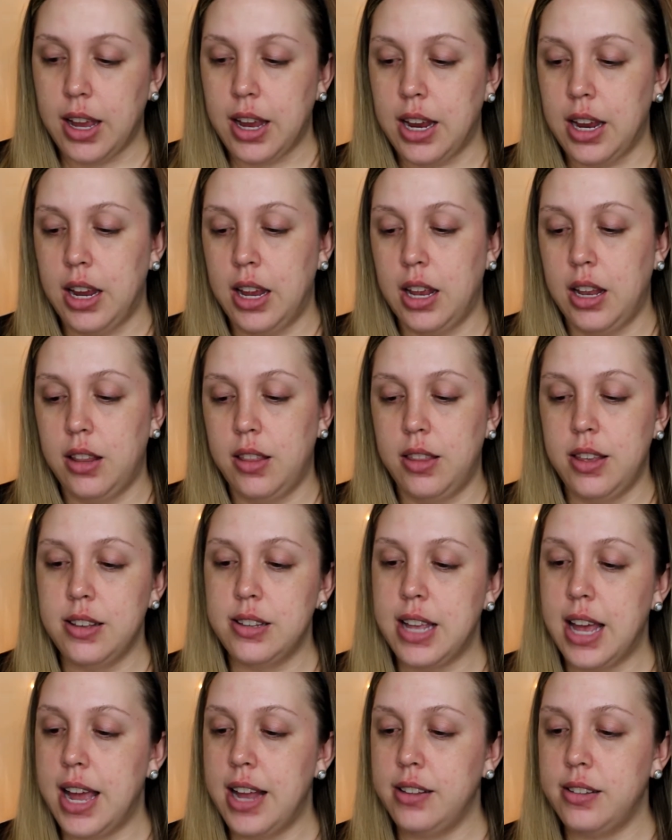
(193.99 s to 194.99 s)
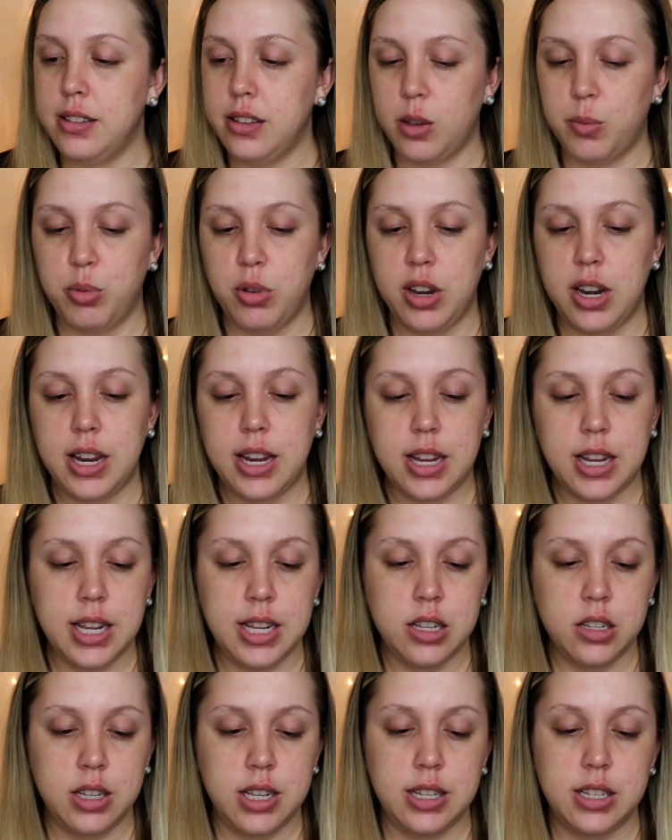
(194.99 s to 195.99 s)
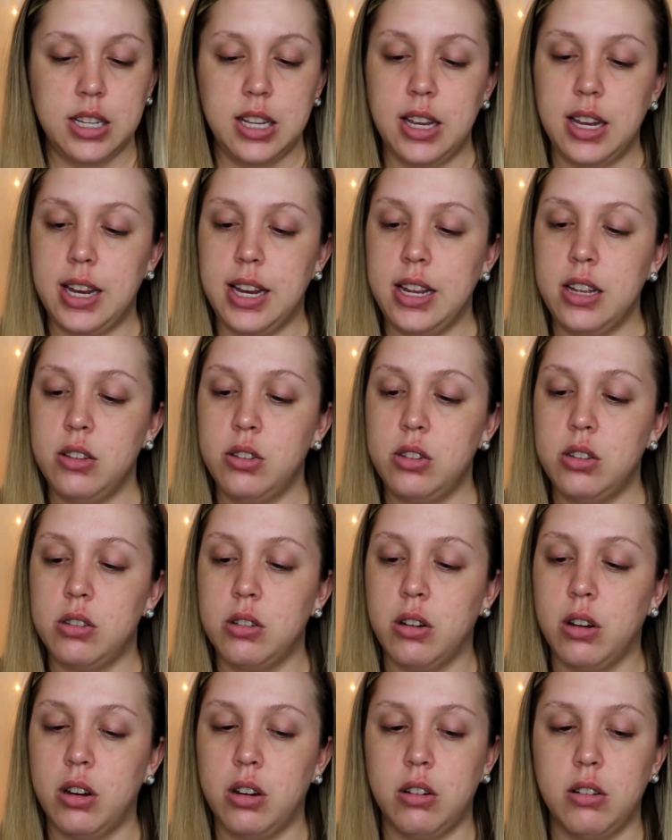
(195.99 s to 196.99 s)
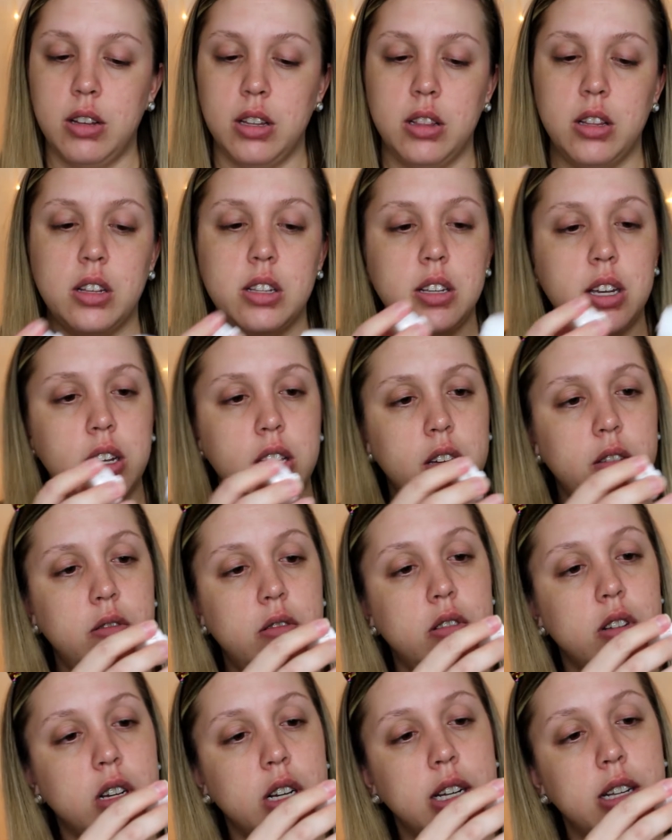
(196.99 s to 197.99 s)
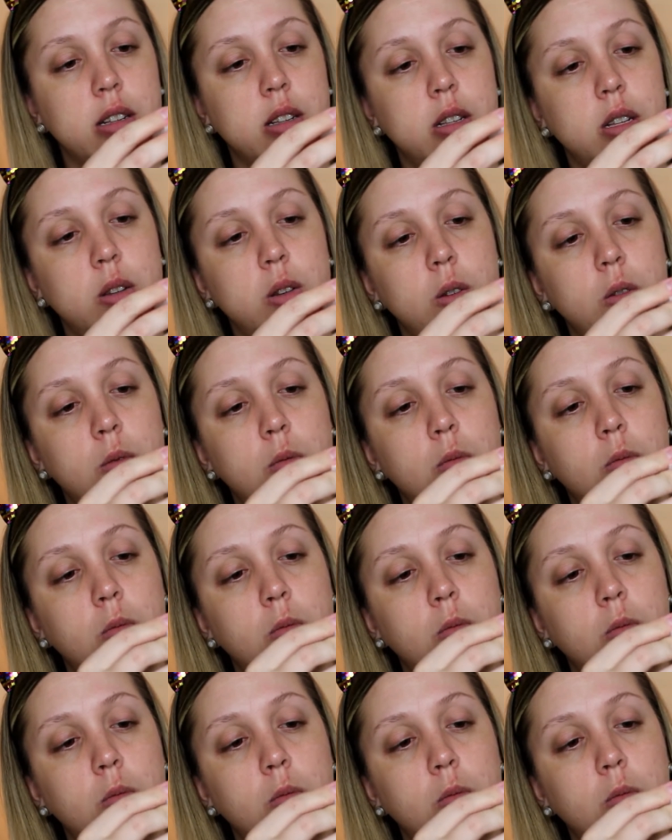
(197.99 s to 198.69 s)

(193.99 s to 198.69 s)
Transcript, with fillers: And these heads look pretty easy to insert. It looks like you just